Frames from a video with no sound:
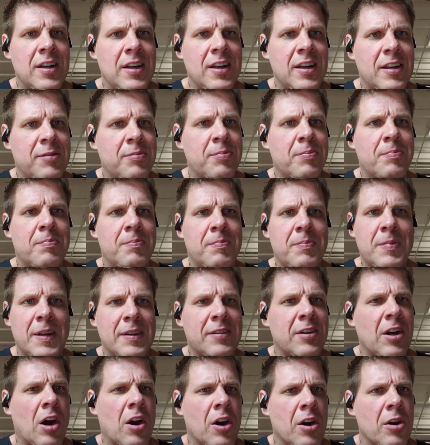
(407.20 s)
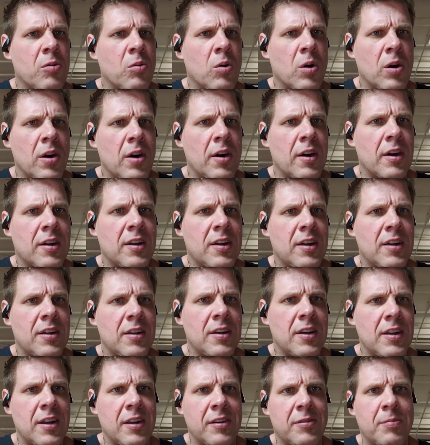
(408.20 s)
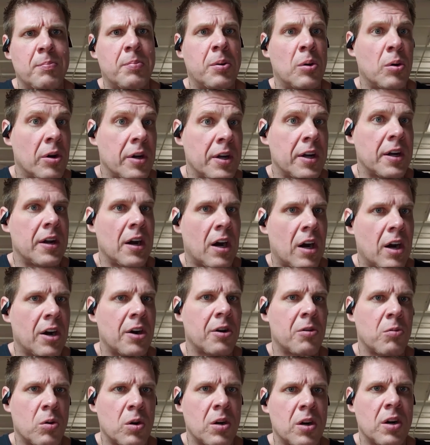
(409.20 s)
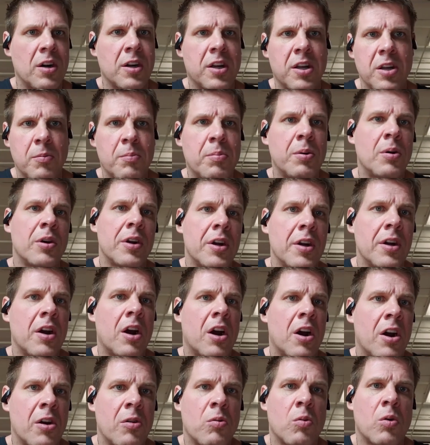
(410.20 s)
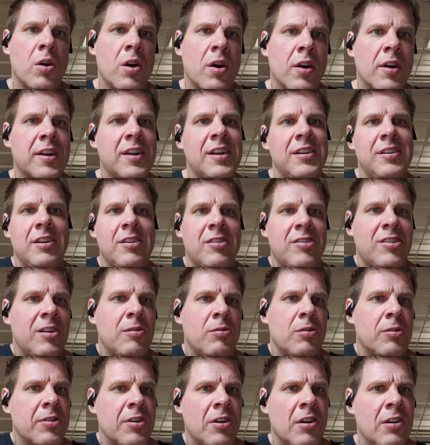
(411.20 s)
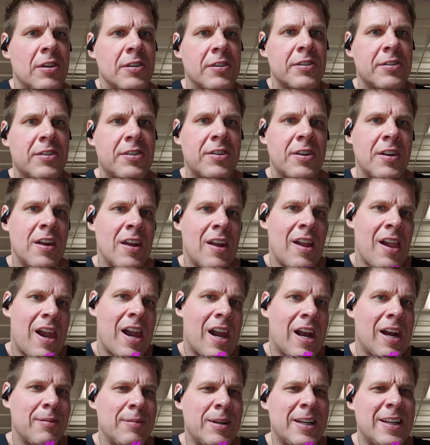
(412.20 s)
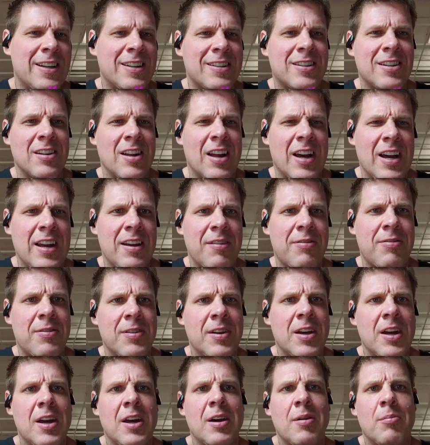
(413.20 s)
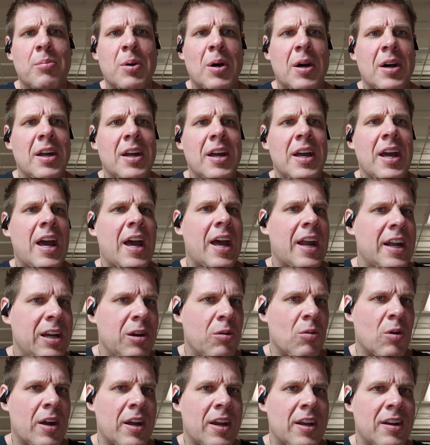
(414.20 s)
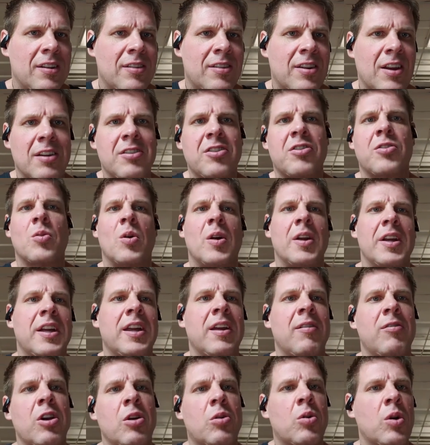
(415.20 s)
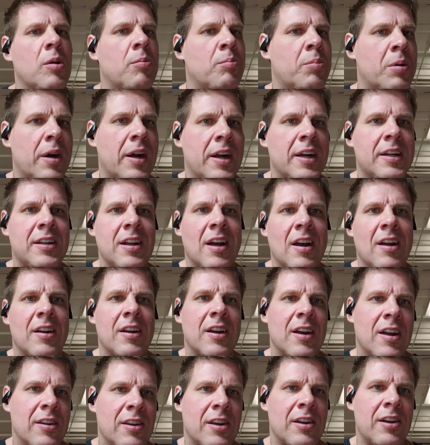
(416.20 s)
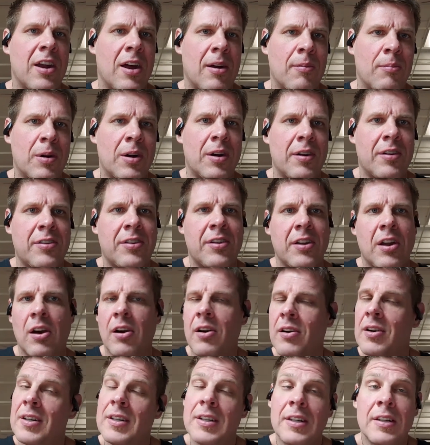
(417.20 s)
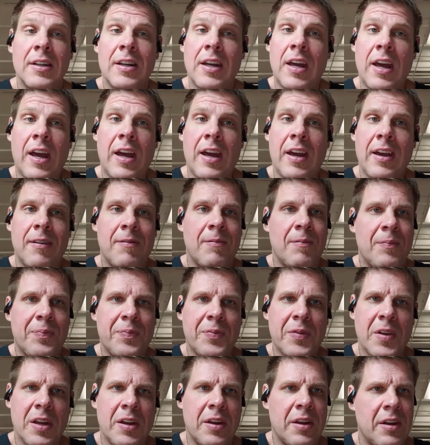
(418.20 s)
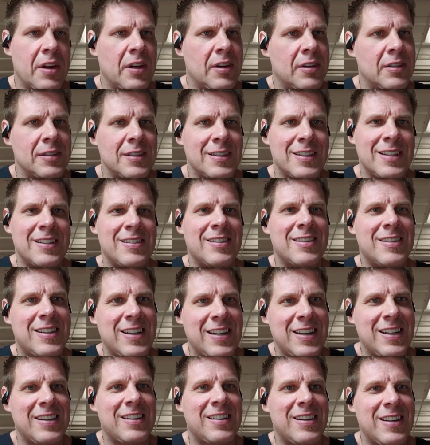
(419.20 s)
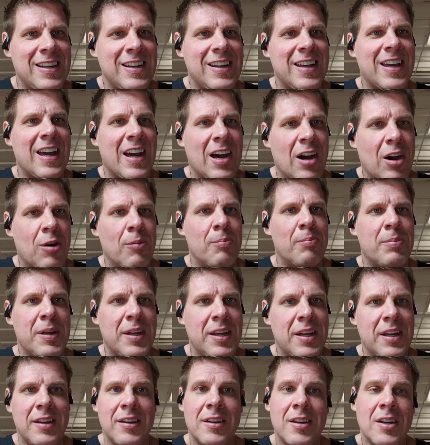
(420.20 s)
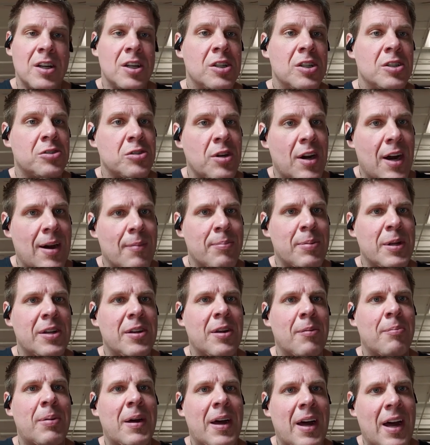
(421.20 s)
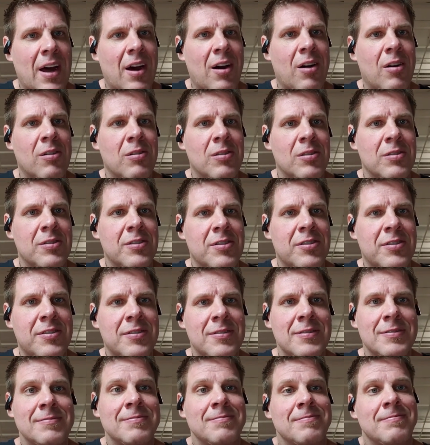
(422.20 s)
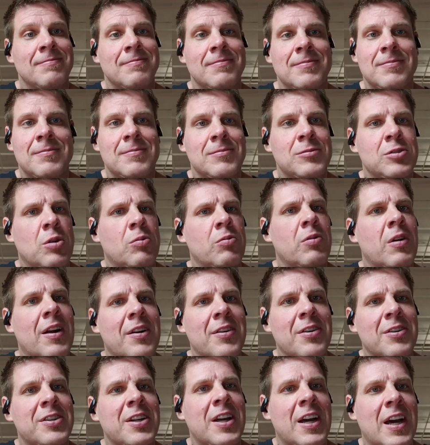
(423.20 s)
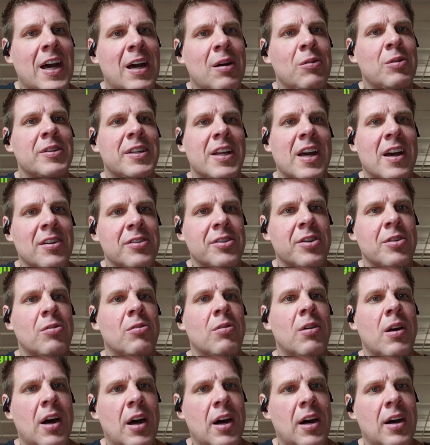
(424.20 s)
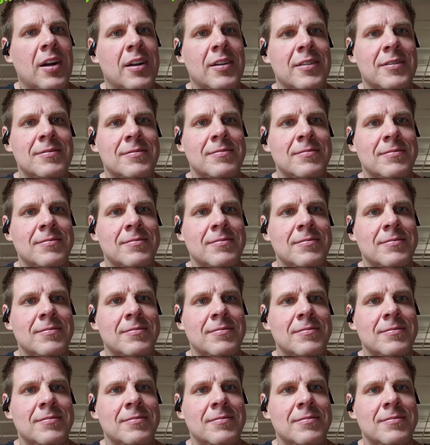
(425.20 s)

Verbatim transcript: it's, it's hard work. It's put in hard work. You put in hard work and you see results. I mean, that's life. But anyways, I just wanted to give you a quick breakdown of the numbers. So, hey, you know, it's DTLB dropping the pound. The runner's high without the run.